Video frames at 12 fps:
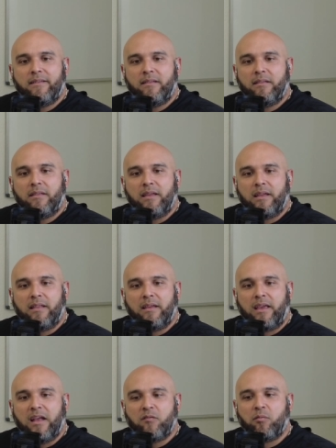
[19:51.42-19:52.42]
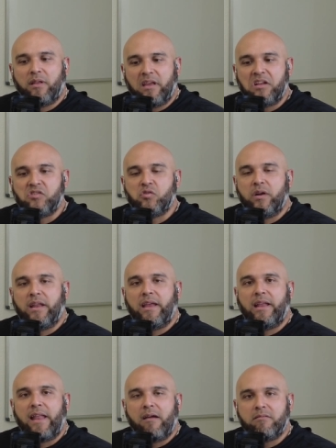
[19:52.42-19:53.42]
the the kids really enjoyed it, and
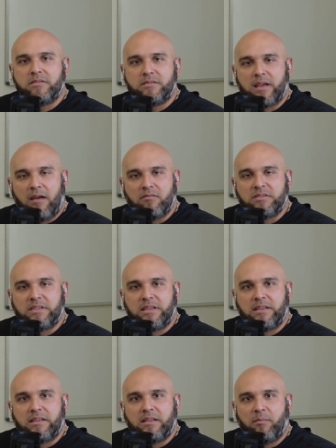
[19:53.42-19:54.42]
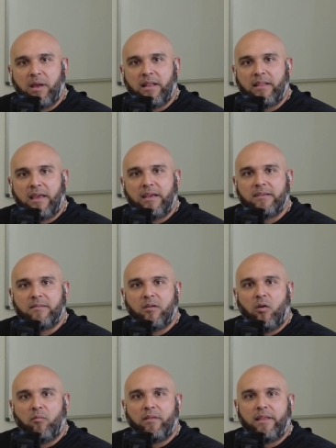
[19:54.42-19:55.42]
that was obviously the main thing, is
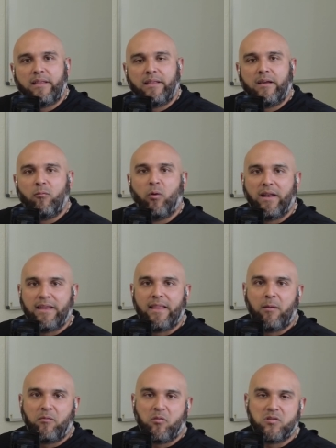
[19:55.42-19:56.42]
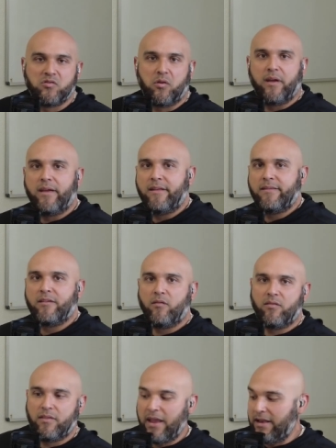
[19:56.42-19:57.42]
hoping, wanting them to enjoy it. So
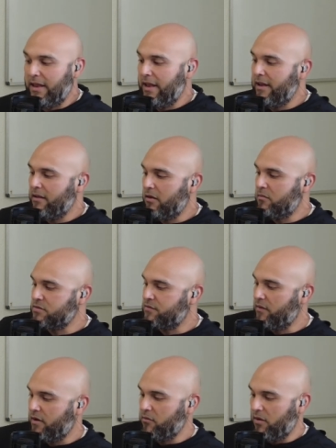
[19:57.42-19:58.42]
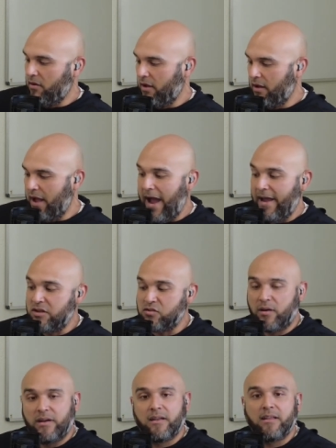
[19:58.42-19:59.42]
they did. It was fun. Uh, I
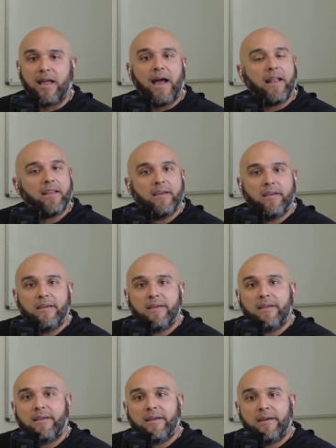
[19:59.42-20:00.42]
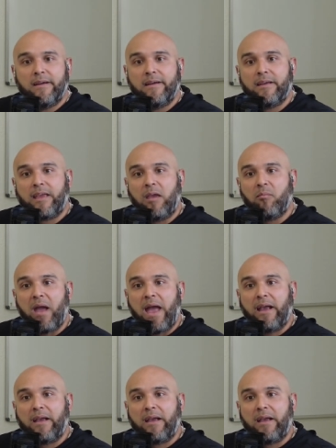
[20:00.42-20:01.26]
enjoyed it a lot. Uh, came back